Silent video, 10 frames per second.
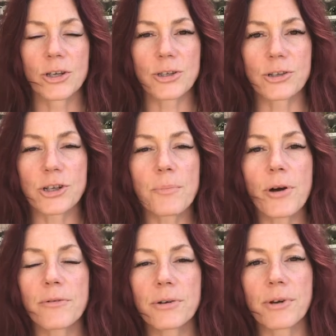So jump
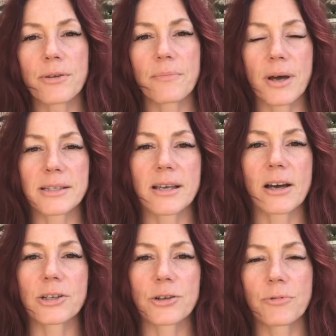over to Rhythm
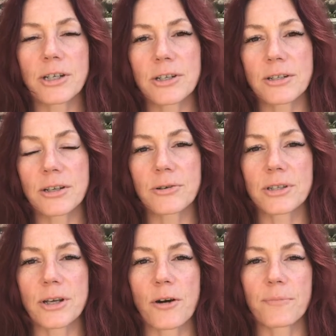Massage, register
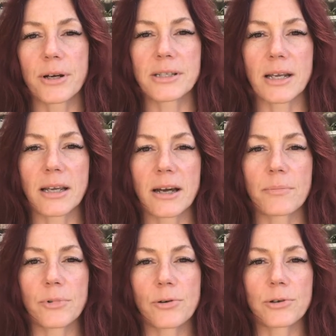yourself by setting
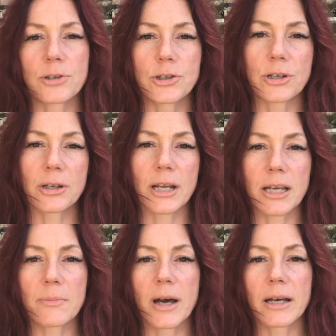up your student
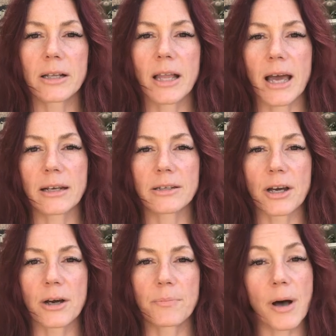email and
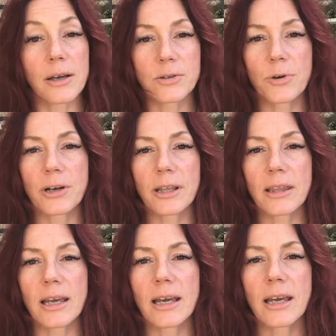a password in
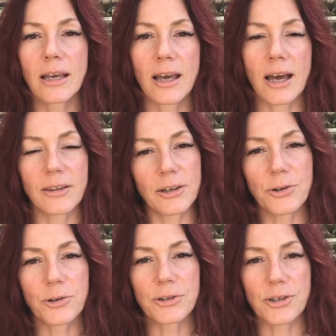there, and then you're
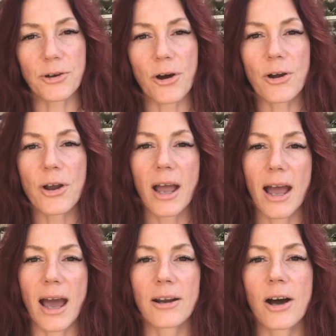good to go.
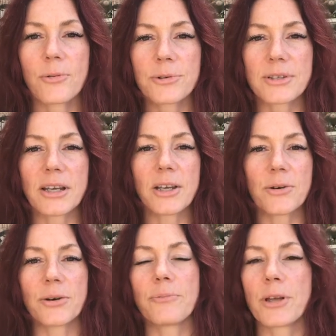And I will see
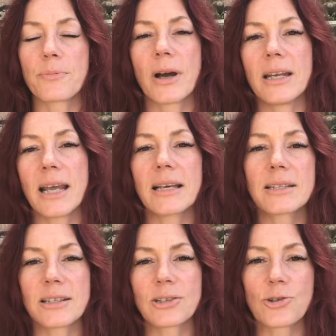you with my
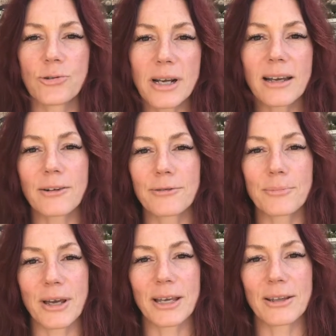next trick for
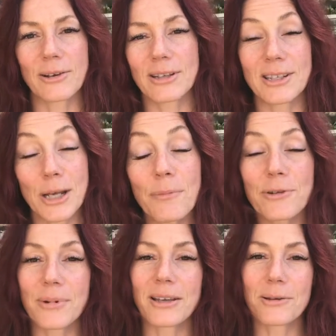being and tip
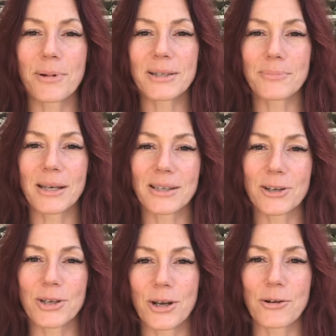for being the best
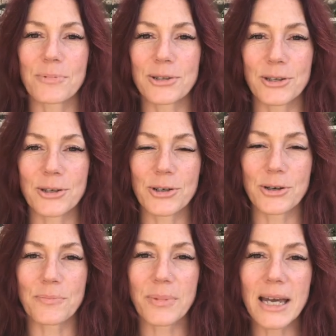massage therapist that you
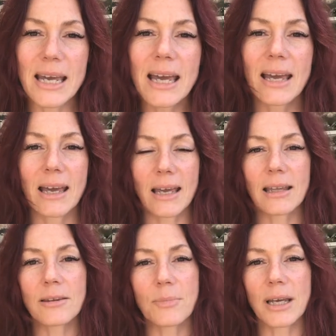can be.
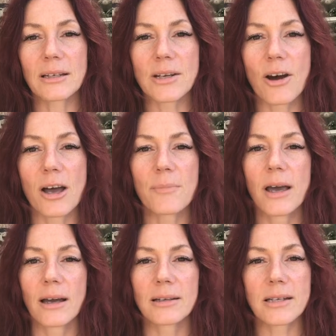In the meantime,
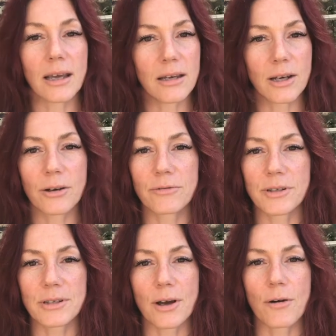Take care of
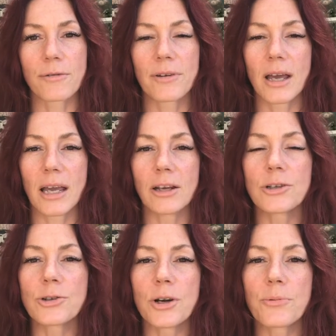yourself,
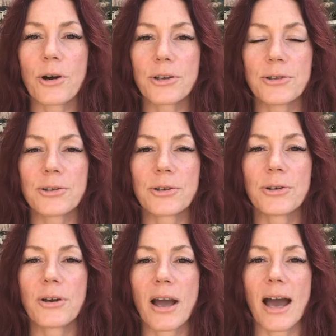enjoy what you
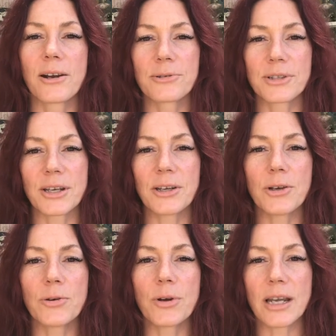do, and I'll see
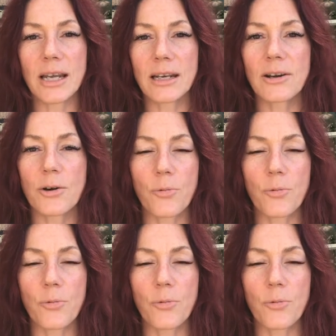you in a